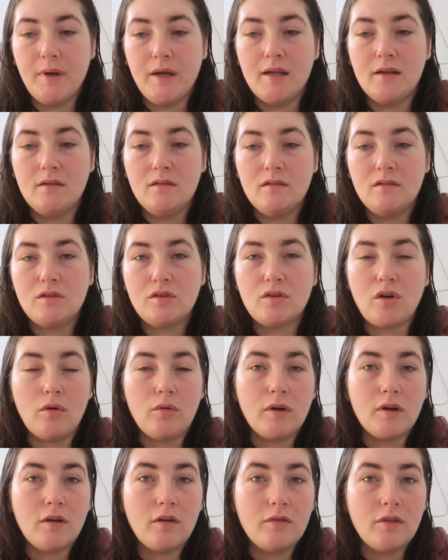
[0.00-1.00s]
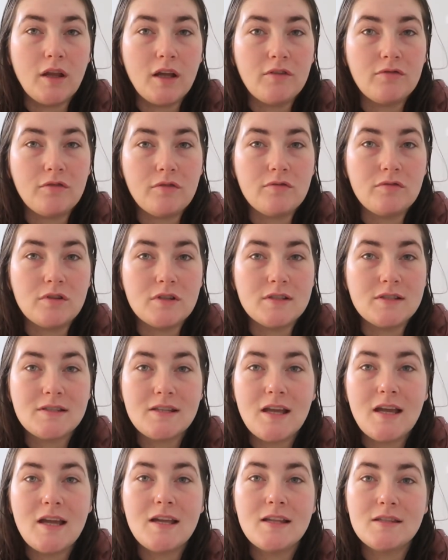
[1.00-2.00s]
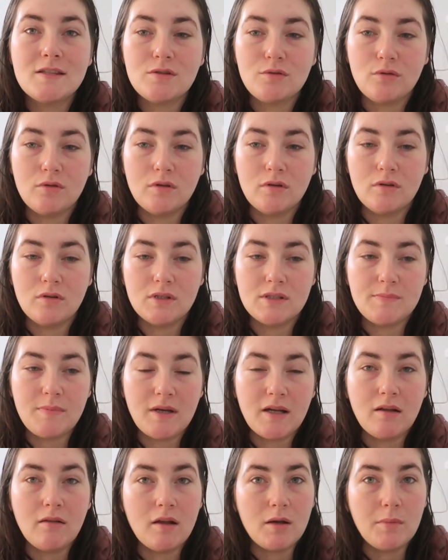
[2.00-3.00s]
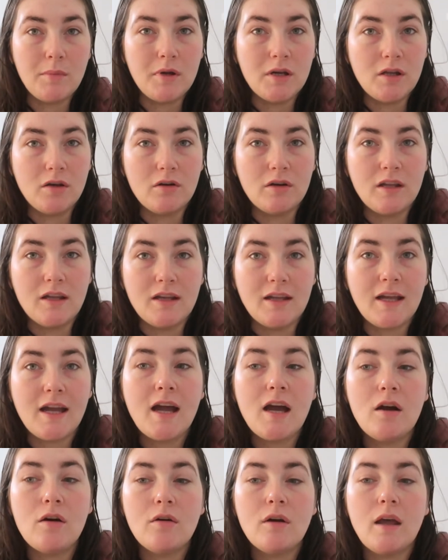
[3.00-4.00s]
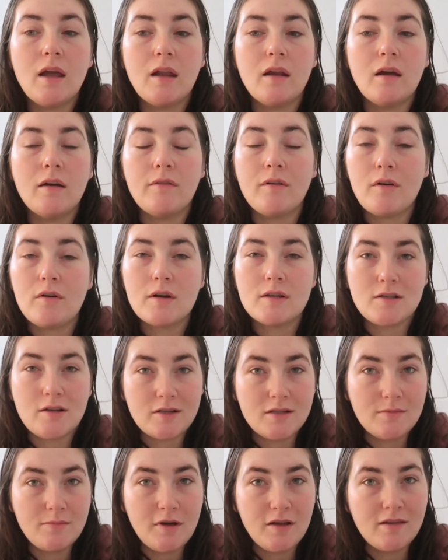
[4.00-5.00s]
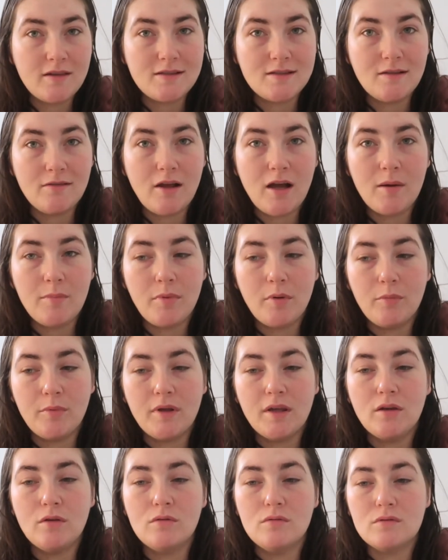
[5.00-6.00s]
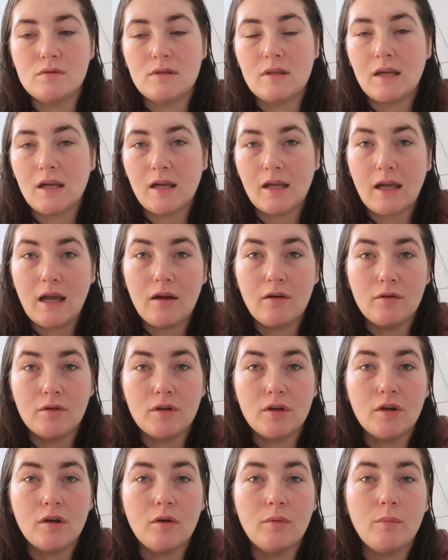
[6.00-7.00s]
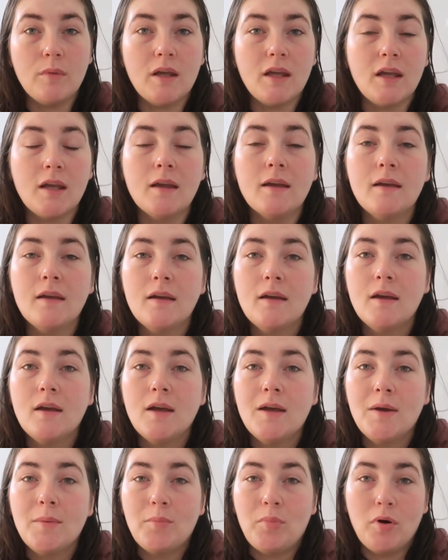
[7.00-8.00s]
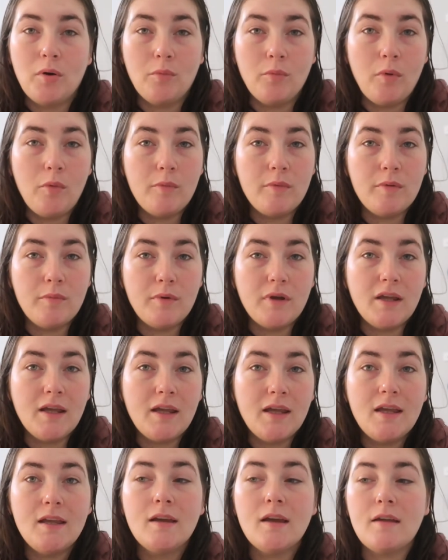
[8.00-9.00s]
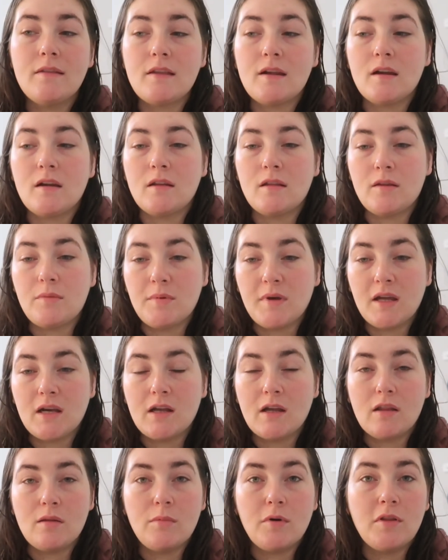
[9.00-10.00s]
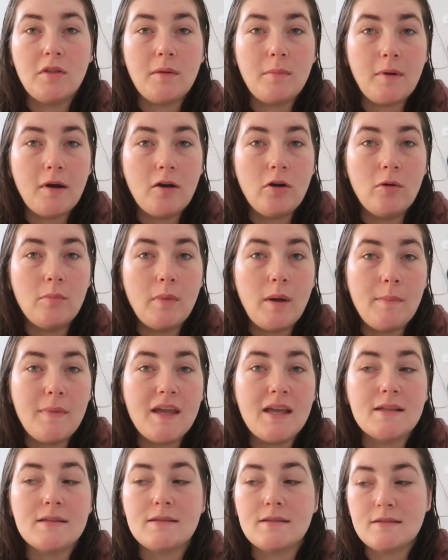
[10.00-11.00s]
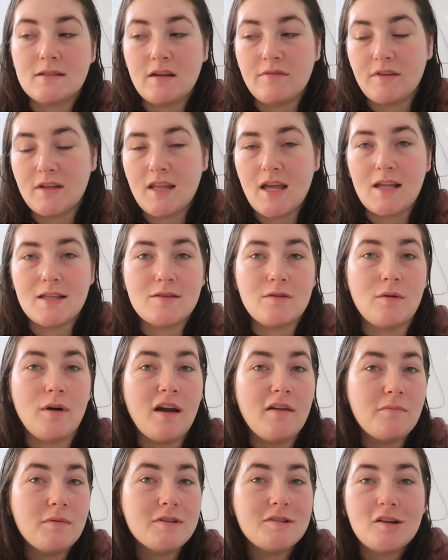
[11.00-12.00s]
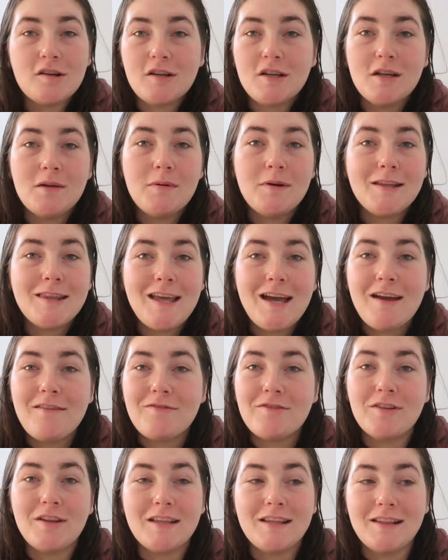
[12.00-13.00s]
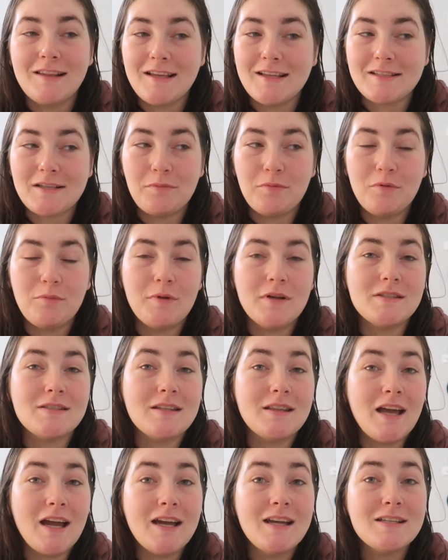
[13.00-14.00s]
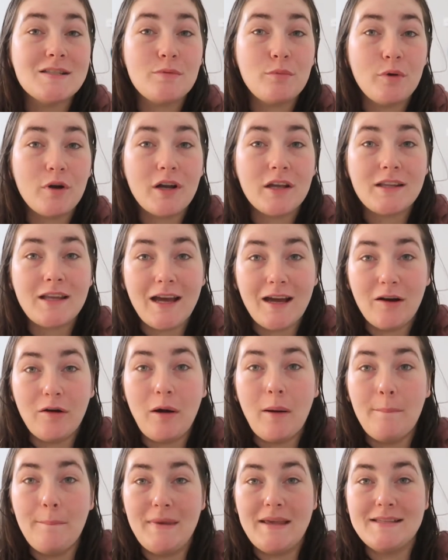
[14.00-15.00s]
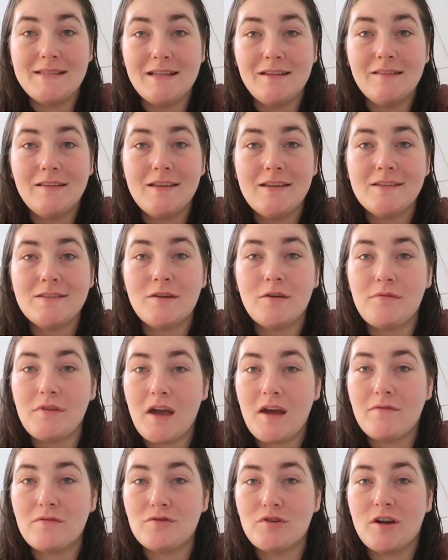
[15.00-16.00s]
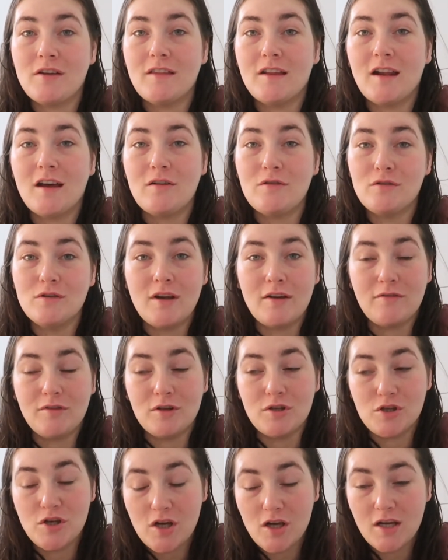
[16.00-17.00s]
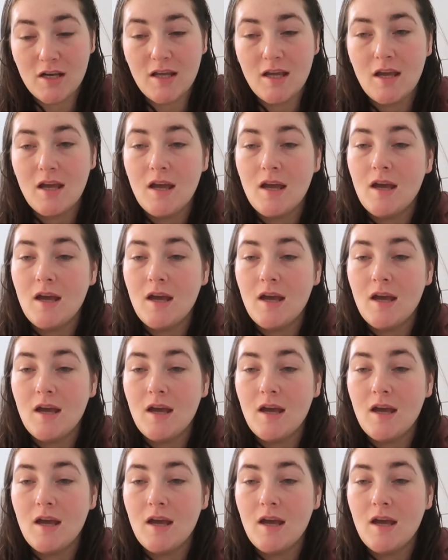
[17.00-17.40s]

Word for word: But going on like frivolous dates or spending a of money on eating out. And I've already talked about this a lot, but we use like a calendar and we put what we eat and then at the beginning of the month I buy all my needs and stuff like that. So I've been talking about that for like the last couple months and that has worked out amazingly. So if you haven't tried that out, you definitely should.